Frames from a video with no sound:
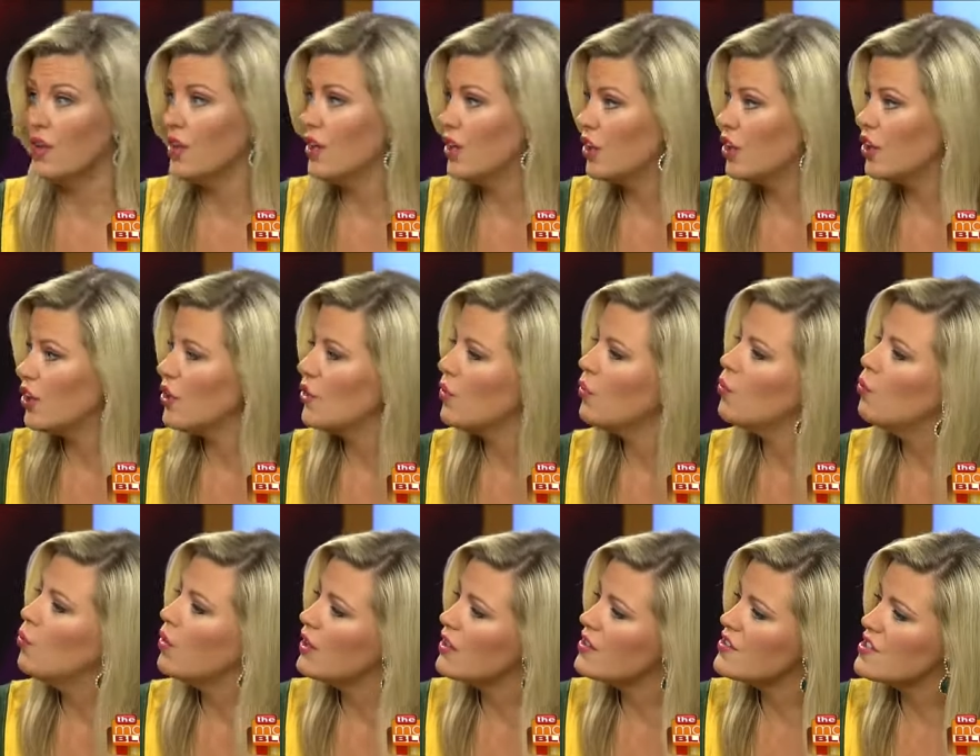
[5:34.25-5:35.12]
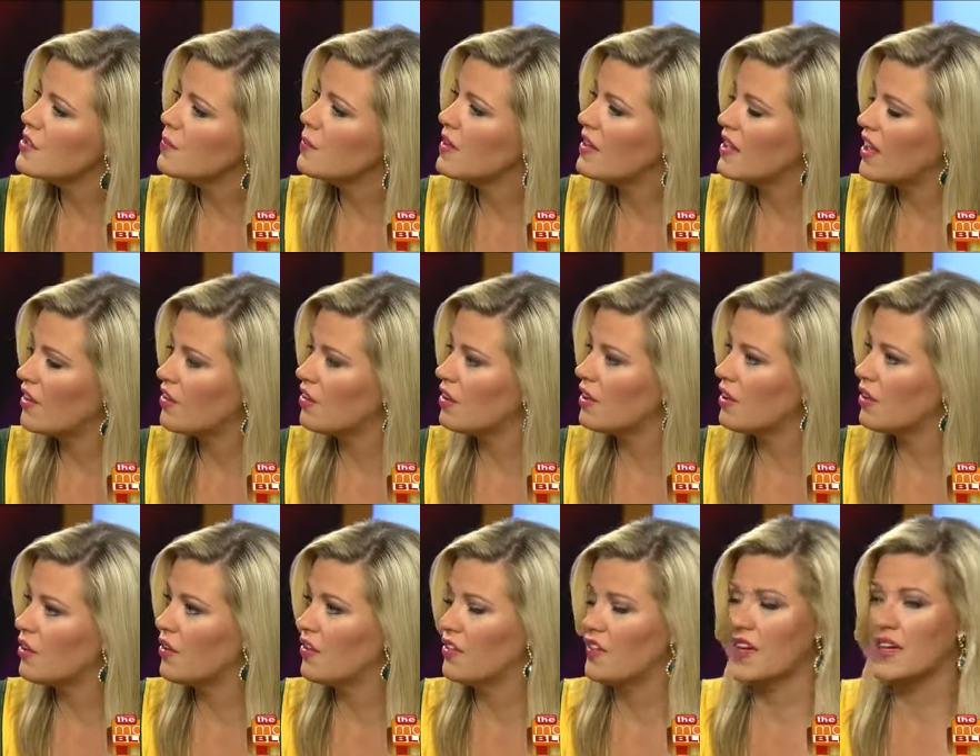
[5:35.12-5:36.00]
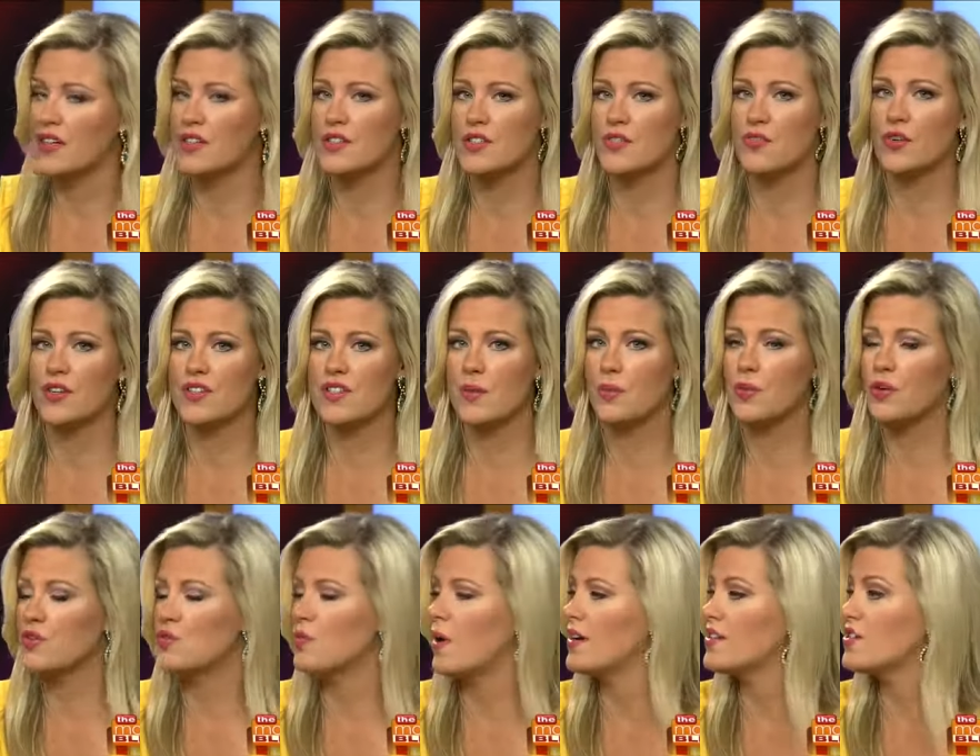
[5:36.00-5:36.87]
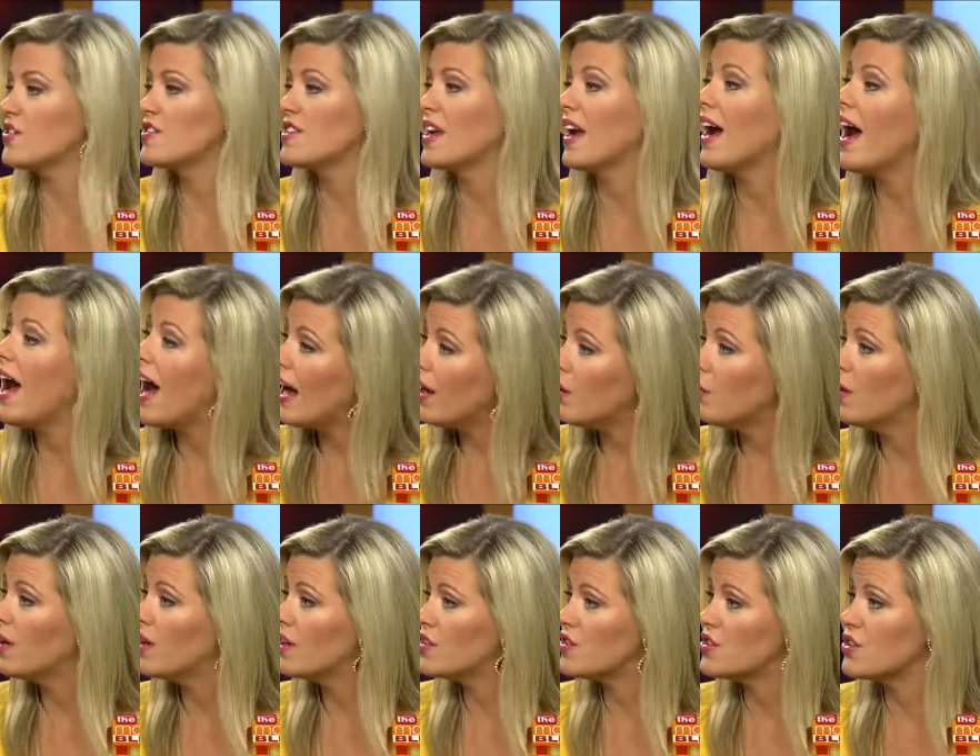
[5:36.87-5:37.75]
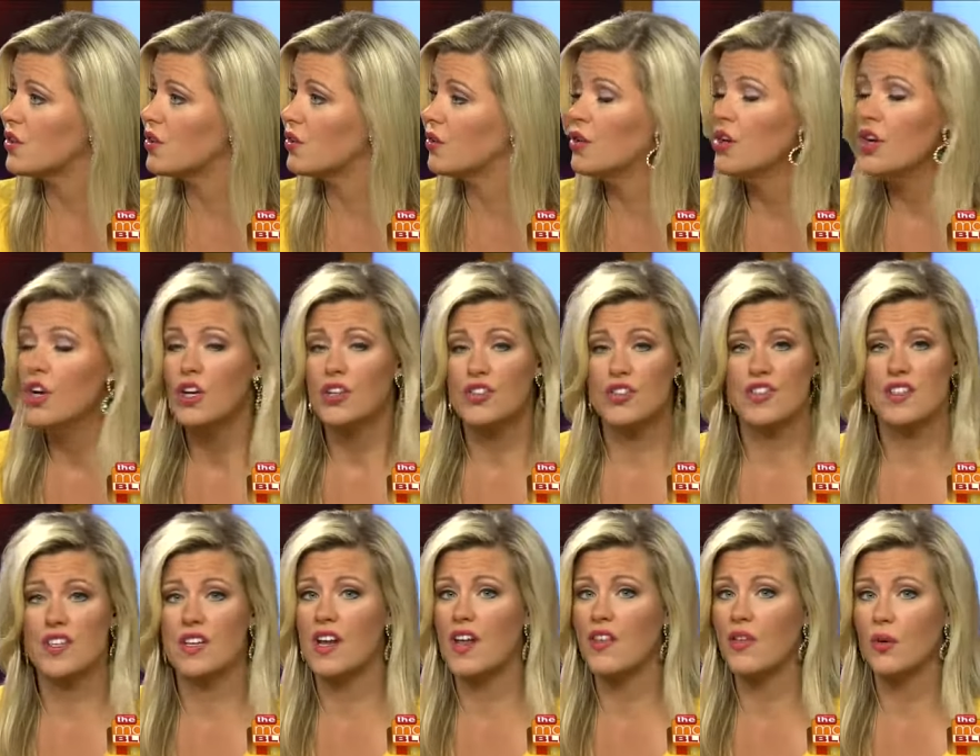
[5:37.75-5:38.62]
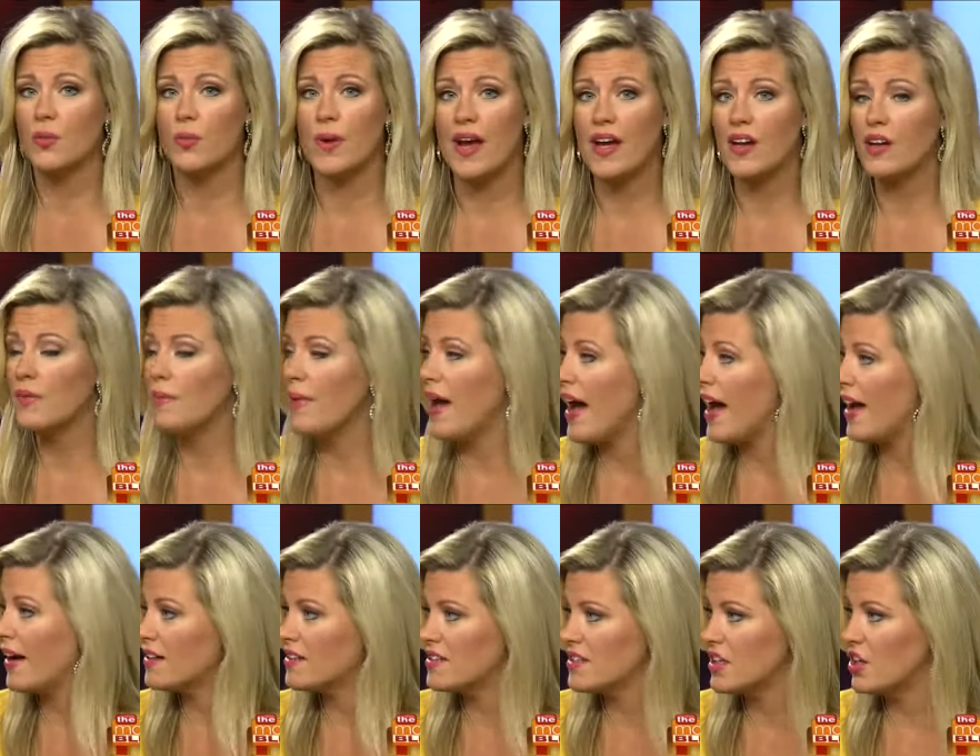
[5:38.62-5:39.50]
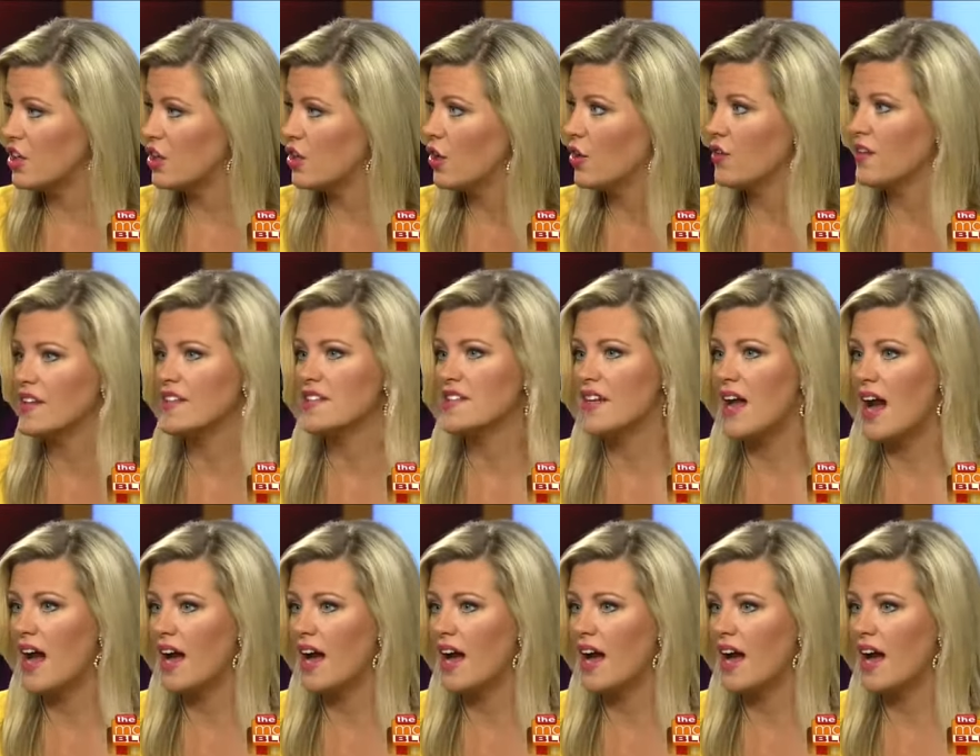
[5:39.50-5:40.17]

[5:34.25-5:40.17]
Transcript: Right. You know, what are some of the other little things for someone who's watching saying, I want to do just another random act, you know, that's